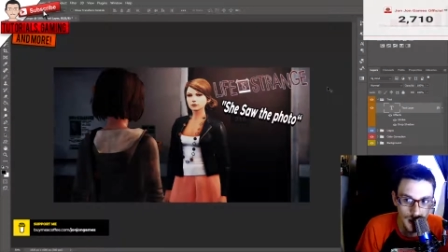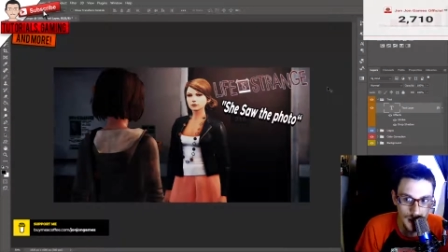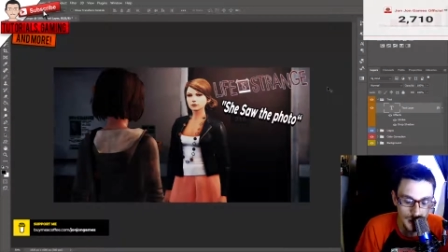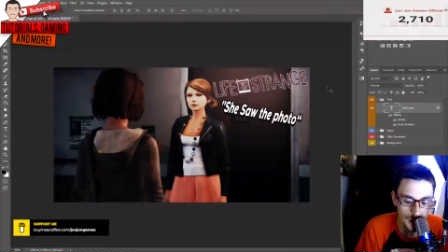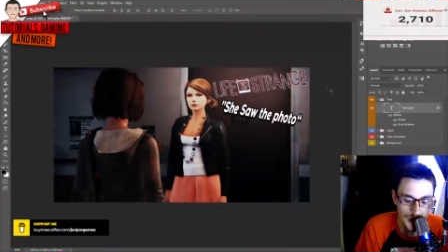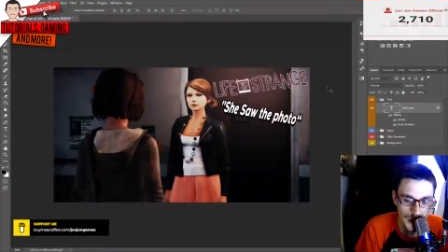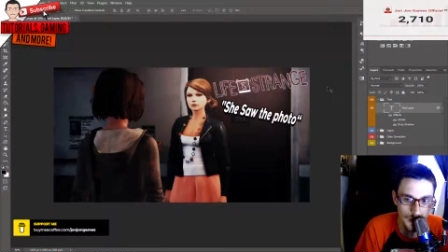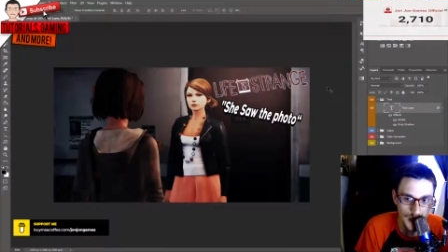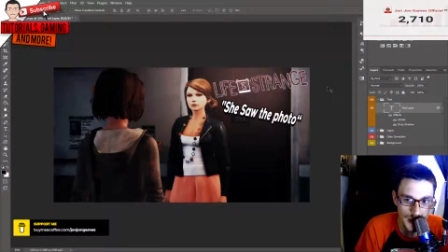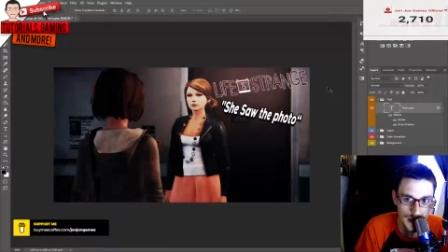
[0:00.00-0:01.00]
the reason why
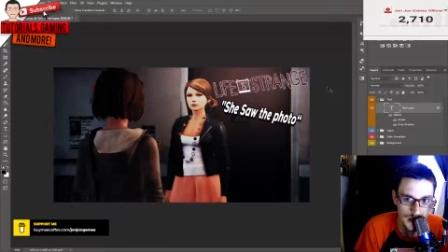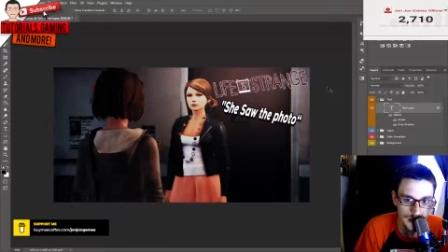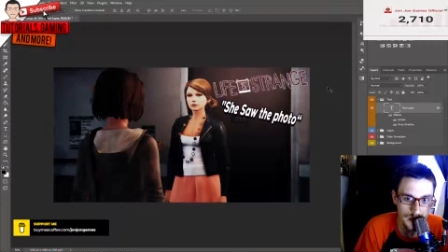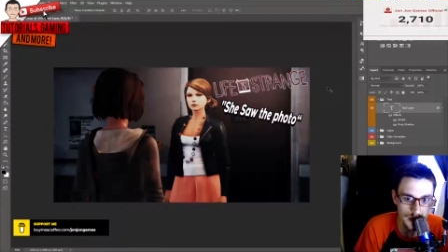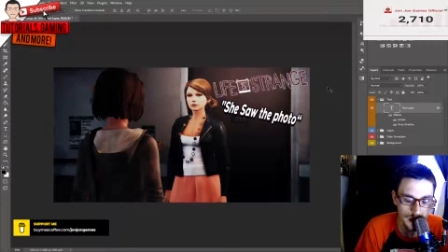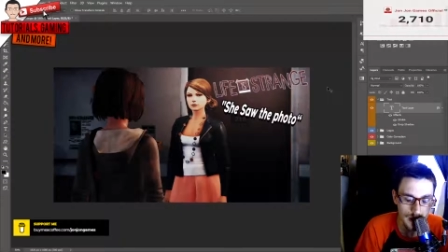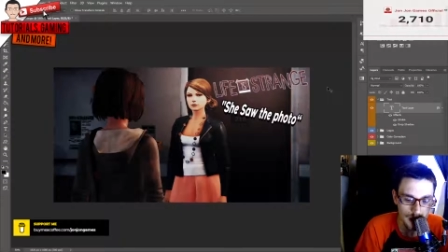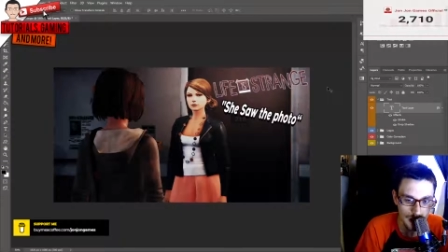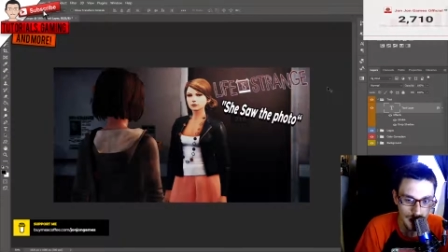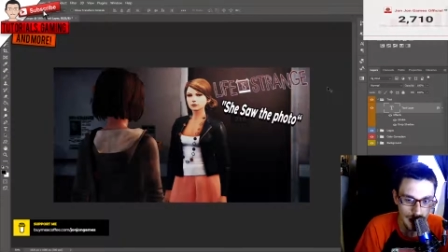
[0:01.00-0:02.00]
is
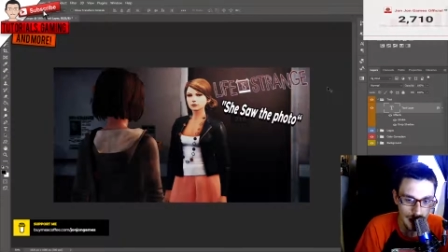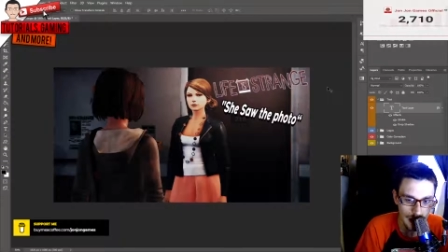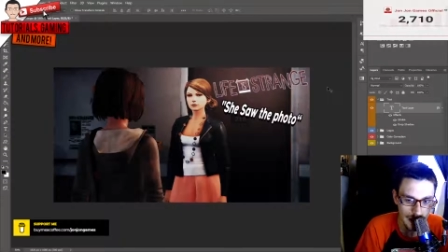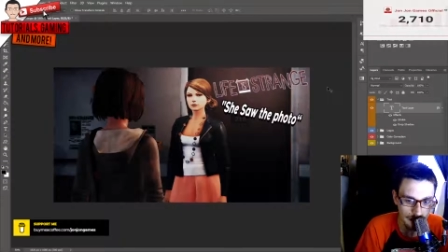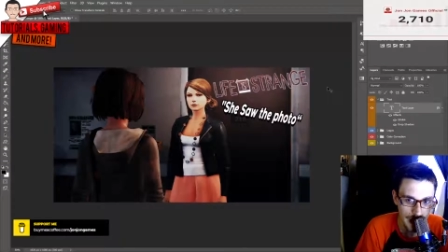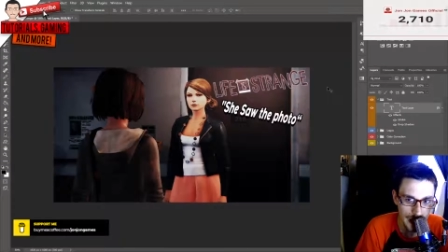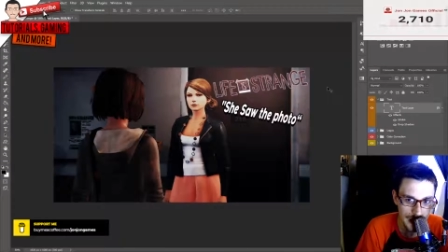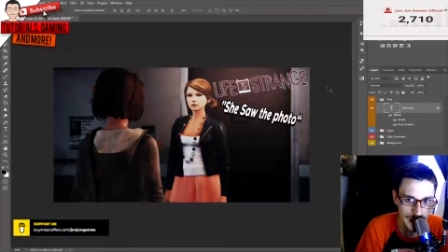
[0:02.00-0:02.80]
it depends.